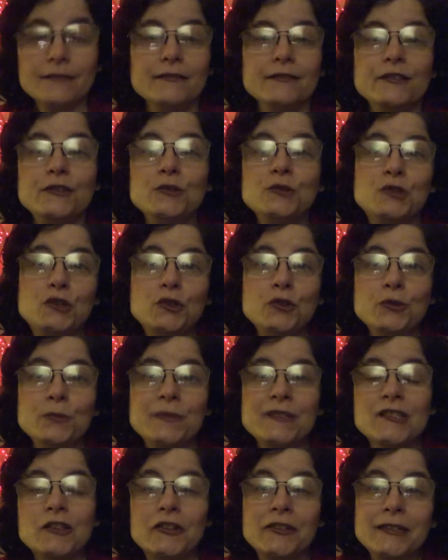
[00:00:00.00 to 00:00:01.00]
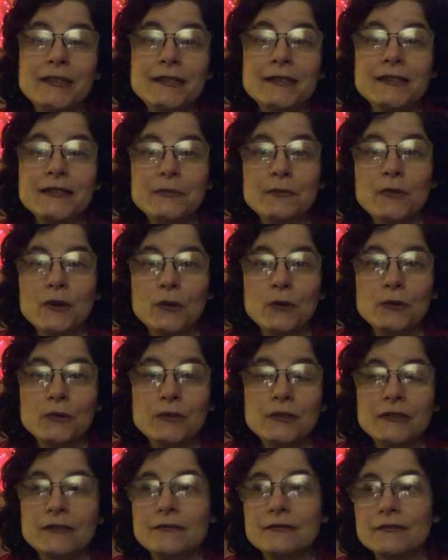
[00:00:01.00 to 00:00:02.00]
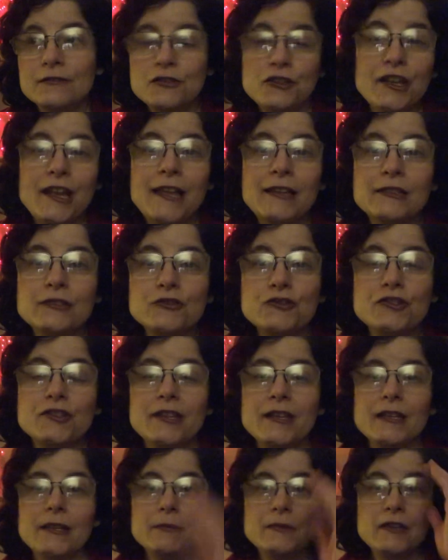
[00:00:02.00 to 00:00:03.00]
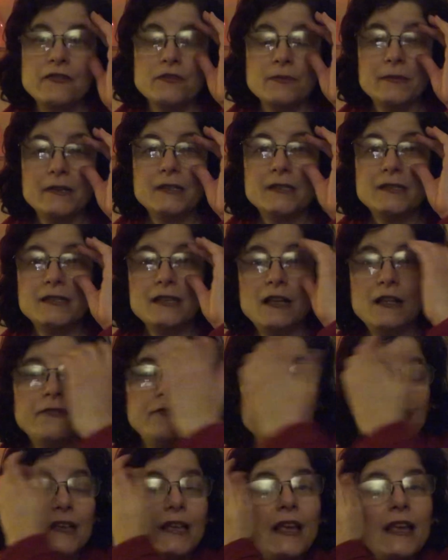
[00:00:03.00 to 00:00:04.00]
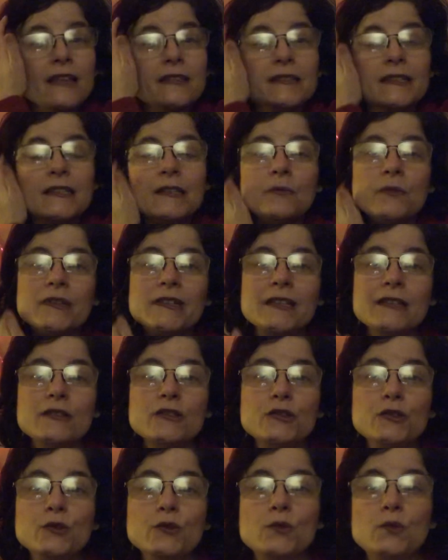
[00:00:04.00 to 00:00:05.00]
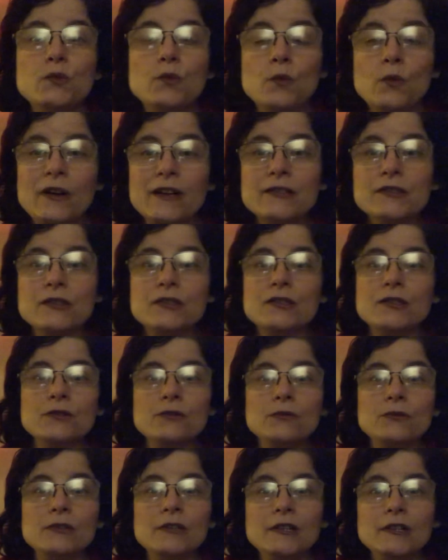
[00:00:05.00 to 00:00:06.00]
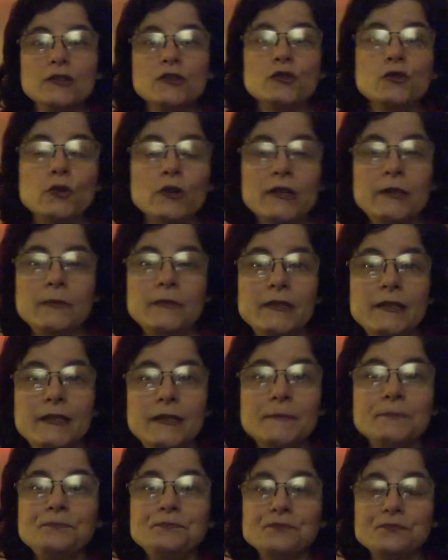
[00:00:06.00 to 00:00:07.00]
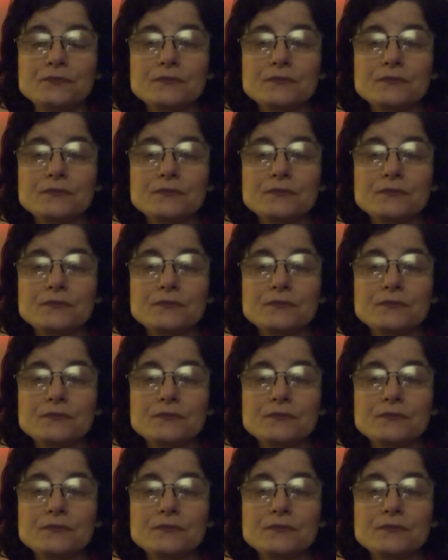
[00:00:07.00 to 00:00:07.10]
YouTube is on easy mode challenge that I'm giving myself and anyone else who wants to join me,